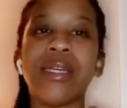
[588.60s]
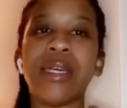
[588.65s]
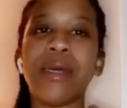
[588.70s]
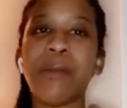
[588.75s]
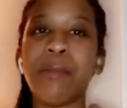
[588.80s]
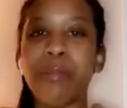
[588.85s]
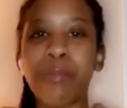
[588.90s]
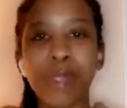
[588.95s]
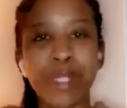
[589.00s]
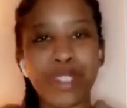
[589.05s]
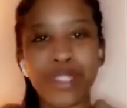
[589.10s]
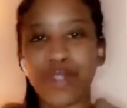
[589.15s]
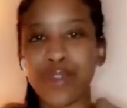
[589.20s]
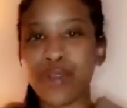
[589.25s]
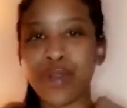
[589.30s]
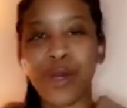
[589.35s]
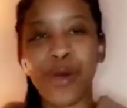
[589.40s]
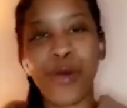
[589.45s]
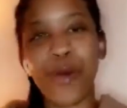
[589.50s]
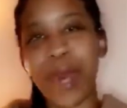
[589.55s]
but you
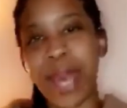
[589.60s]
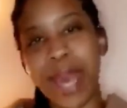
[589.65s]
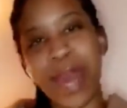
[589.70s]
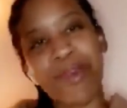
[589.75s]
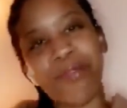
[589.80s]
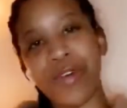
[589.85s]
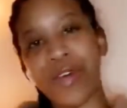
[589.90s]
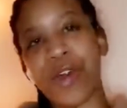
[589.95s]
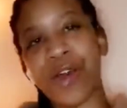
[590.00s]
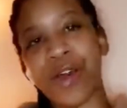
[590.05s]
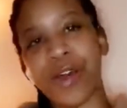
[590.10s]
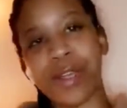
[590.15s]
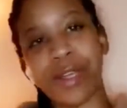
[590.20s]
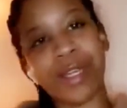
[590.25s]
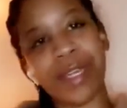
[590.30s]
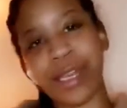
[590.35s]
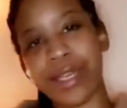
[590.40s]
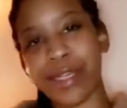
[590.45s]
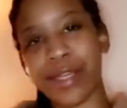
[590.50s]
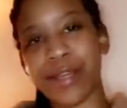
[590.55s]
don't have it all
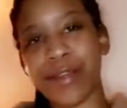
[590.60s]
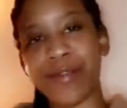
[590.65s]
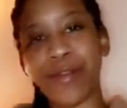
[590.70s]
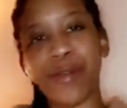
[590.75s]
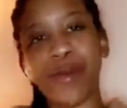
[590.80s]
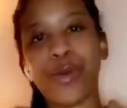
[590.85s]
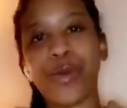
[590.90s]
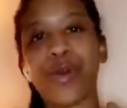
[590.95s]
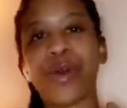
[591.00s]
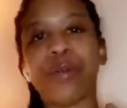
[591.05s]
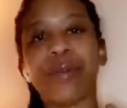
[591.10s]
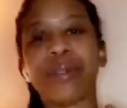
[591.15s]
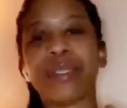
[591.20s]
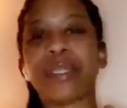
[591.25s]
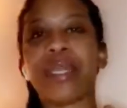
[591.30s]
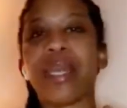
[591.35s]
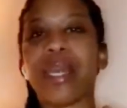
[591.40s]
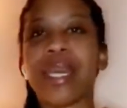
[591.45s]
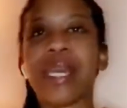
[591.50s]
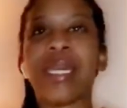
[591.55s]
together, if you know what I'm
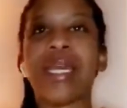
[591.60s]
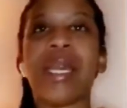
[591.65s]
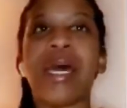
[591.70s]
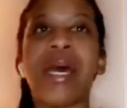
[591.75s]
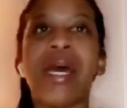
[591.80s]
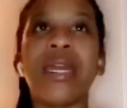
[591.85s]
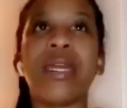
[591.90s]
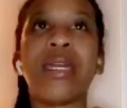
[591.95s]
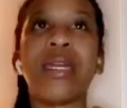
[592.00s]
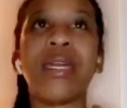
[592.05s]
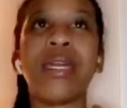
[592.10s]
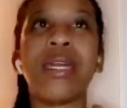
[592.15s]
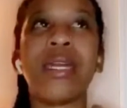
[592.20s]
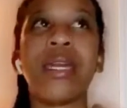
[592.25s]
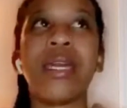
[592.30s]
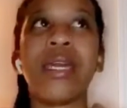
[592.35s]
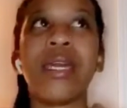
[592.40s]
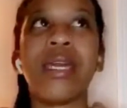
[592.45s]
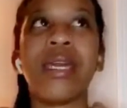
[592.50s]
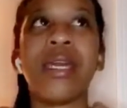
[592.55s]
saying. Like,
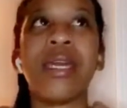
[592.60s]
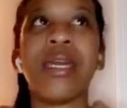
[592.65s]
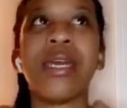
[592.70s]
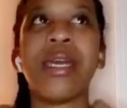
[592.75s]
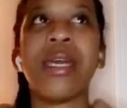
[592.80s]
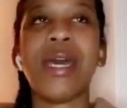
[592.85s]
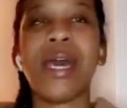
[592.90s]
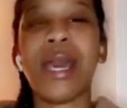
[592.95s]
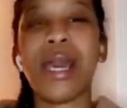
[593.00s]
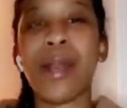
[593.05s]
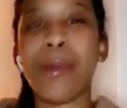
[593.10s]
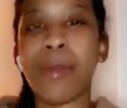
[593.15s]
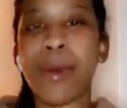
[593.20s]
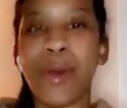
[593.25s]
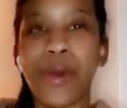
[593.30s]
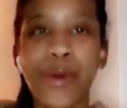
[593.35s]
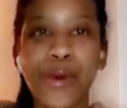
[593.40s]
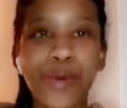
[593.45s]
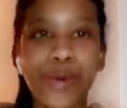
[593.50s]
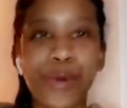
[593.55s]
I got my
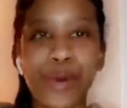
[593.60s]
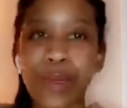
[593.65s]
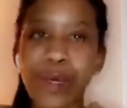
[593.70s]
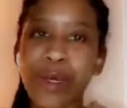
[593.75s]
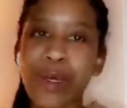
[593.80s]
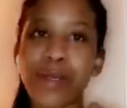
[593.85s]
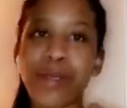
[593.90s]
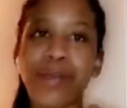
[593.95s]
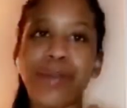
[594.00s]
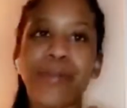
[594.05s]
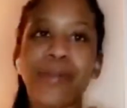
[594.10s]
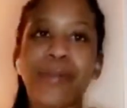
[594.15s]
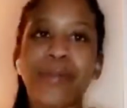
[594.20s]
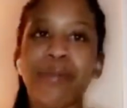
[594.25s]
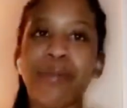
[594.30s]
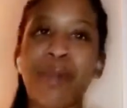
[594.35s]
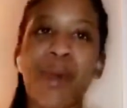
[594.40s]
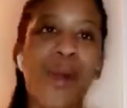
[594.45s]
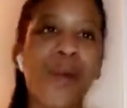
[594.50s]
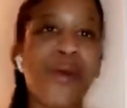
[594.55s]
own crib,
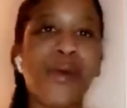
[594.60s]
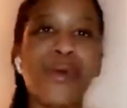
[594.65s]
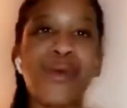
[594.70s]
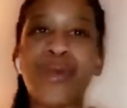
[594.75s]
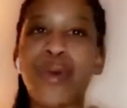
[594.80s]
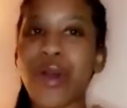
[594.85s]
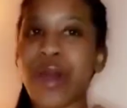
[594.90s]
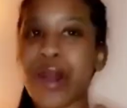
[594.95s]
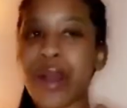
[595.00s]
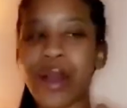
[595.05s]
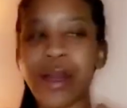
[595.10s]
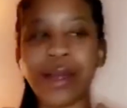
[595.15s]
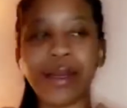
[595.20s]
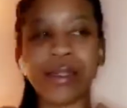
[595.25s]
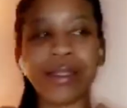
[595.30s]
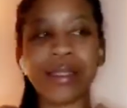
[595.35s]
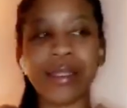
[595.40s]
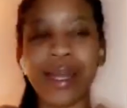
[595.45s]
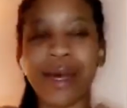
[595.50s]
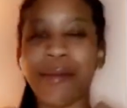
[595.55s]
my own car,
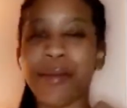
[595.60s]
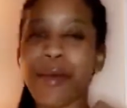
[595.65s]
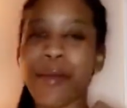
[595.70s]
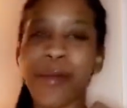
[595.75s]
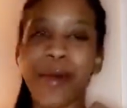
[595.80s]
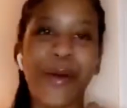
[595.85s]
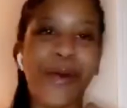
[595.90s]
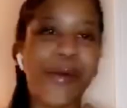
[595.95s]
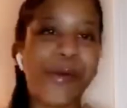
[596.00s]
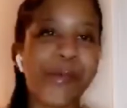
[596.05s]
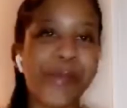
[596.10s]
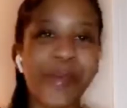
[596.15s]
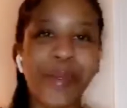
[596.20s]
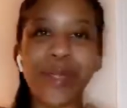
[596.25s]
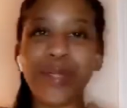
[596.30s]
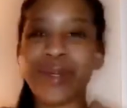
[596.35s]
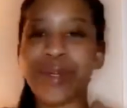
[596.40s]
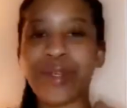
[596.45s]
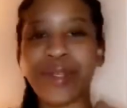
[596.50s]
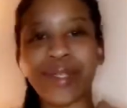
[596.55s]
pay my own
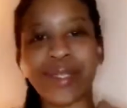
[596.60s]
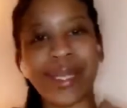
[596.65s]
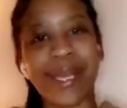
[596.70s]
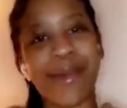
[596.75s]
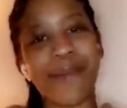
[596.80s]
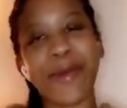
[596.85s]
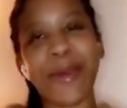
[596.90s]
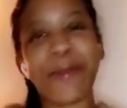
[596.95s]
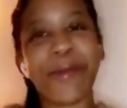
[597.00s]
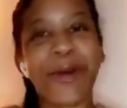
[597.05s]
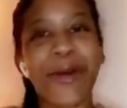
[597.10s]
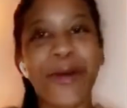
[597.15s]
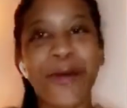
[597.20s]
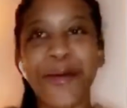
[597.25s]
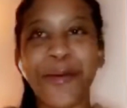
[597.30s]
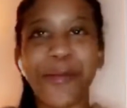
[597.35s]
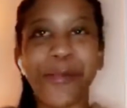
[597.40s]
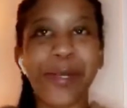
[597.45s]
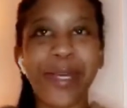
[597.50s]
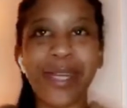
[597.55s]
bills, I make my
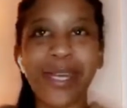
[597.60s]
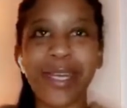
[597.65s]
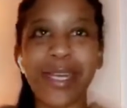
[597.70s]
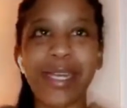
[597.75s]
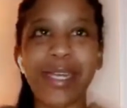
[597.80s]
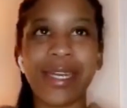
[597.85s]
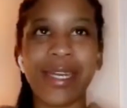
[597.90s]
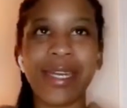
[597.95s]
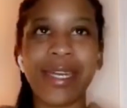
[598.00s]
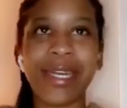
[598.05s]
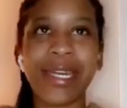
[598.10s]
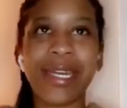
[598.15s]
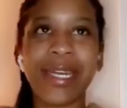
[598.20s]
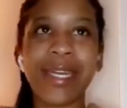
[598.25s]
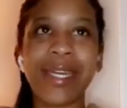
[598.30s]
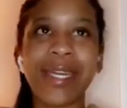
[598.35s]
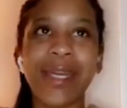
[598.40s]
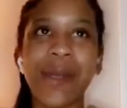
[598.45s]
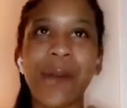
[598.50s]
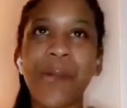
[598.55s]
own money.
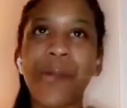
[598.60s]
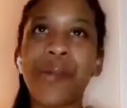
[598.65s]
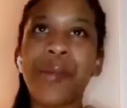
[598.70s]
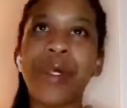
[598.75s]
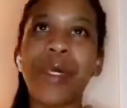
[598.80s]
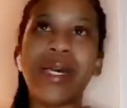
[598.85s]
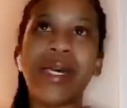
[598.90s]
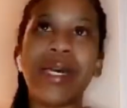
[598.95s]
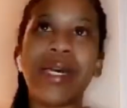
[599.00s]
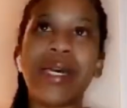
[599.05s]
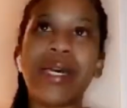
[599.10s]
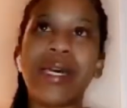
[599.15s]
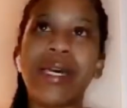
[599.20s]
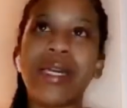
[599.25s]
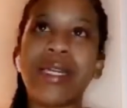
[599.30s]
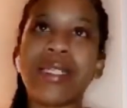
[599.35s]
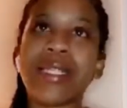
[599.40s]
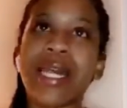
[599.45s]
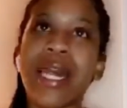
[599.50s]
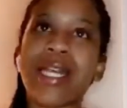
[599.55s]
But a
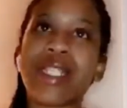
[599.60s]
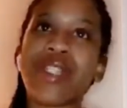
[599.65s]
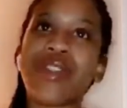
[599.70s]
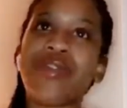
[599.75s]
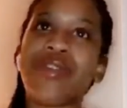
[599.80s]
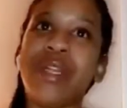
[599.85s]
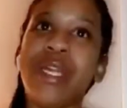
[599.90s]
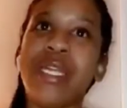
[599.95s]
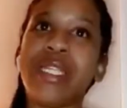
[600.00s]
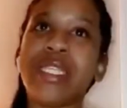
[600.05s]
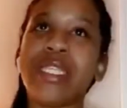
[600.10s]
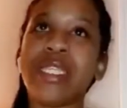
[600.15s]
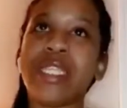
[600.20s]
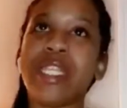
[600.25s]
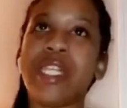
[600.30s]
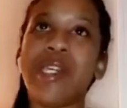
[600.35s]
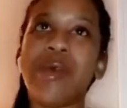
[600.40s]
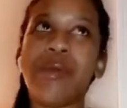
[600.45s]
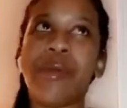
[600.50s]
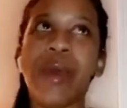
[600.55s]
toxic
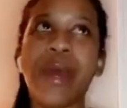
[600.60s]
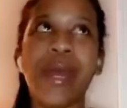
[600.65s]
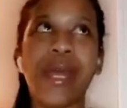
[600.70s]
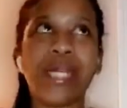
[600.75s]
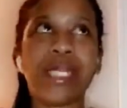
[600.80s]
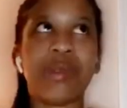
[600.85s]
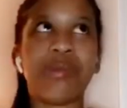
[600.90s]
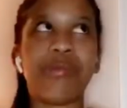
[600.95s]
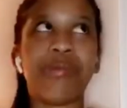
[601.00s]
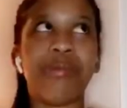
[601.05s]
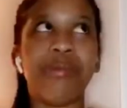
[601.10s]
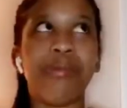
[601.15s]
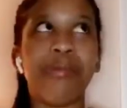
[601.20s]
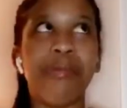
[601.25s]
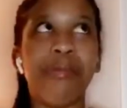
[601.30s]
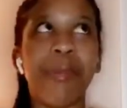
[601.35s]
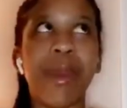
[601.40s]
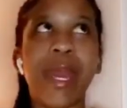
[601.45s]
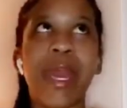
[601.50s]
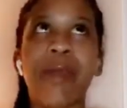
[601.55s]
relationship has
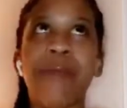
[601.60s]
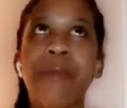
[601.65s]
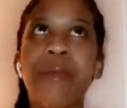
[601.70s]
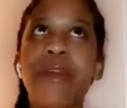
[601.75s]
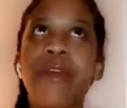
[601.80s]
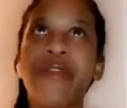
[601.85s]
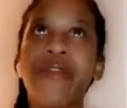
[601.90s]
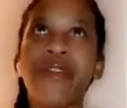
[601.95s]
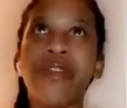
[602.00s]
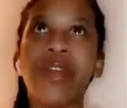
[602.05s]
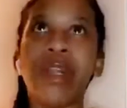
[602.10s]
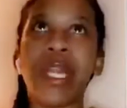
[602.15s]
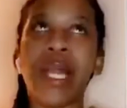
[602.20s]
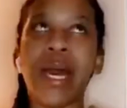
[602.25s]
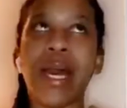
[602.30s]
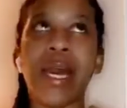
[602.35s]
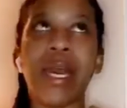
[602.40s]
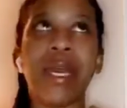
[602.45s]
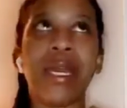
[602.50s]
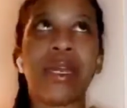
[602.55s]
made me feel
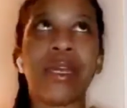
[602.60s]
like